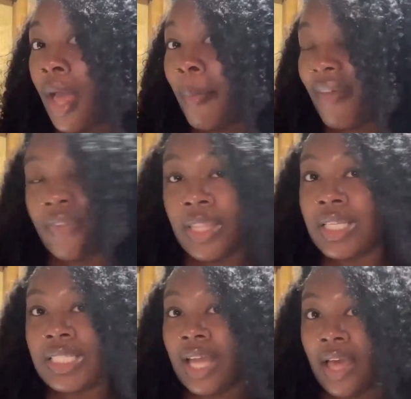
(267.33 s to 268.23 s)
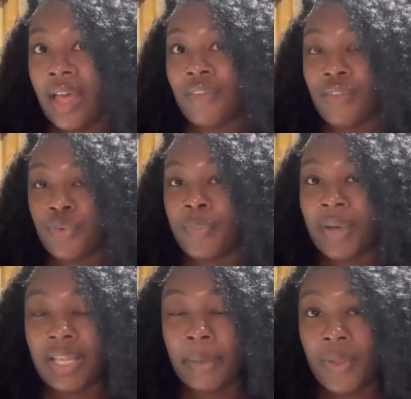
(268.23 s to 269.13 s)
my villa does not have a full
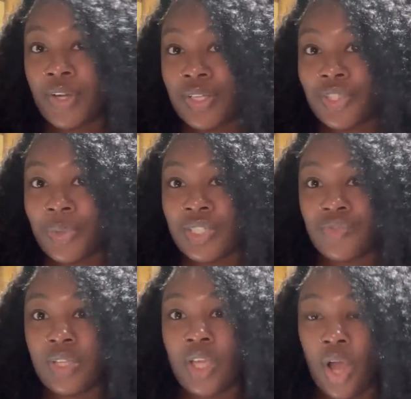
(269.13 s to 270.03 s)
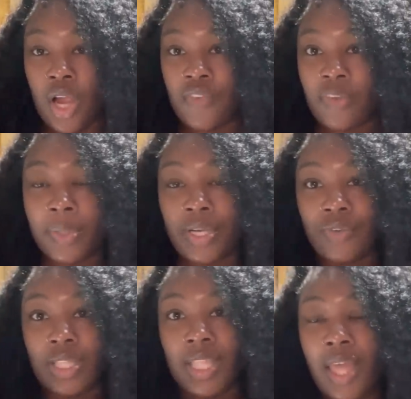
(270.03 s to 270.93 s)
body mirror so it's really hard for me to
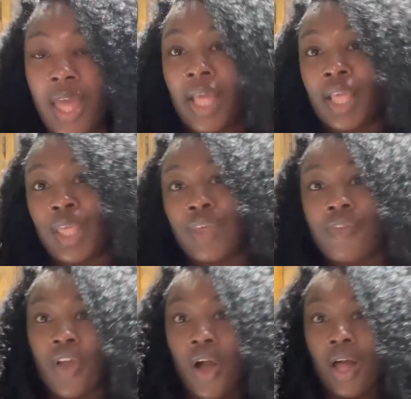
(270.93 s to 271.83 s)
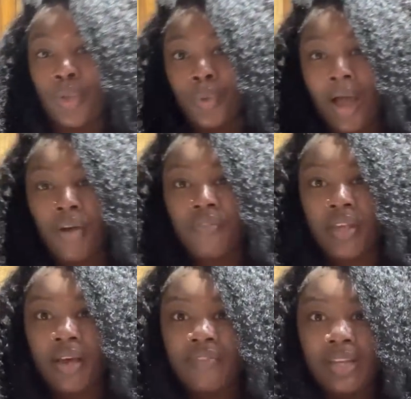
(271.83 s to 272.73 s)
really give y'all a little
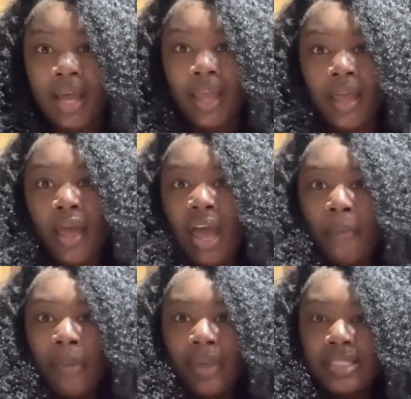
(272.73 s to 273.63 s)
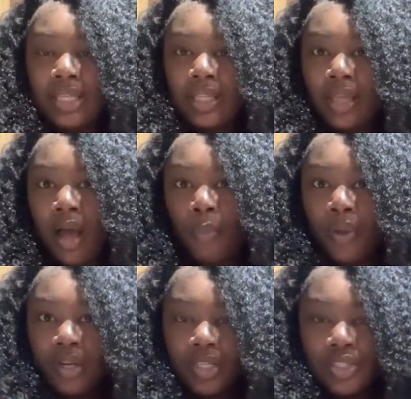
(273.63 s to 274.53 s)
outfit of the night but basically i'm
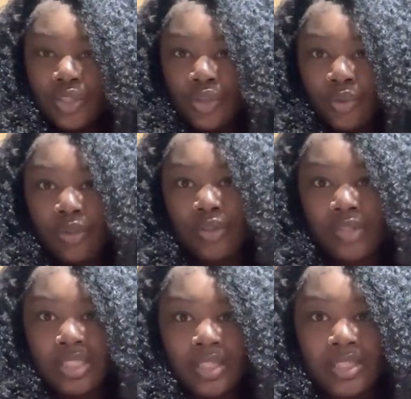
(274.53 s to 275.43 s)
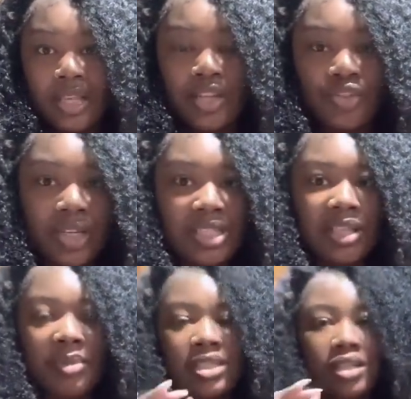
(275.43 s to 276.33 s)
wearing this cute little sunset dress
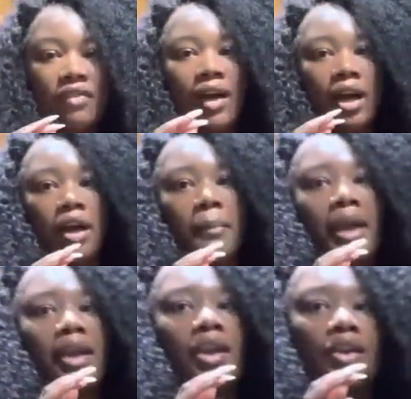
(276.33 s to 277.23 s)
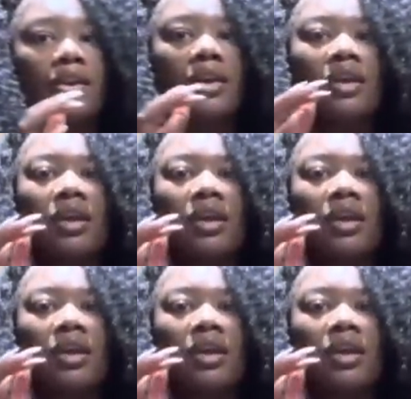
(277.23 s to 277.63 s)
let me see if i come back here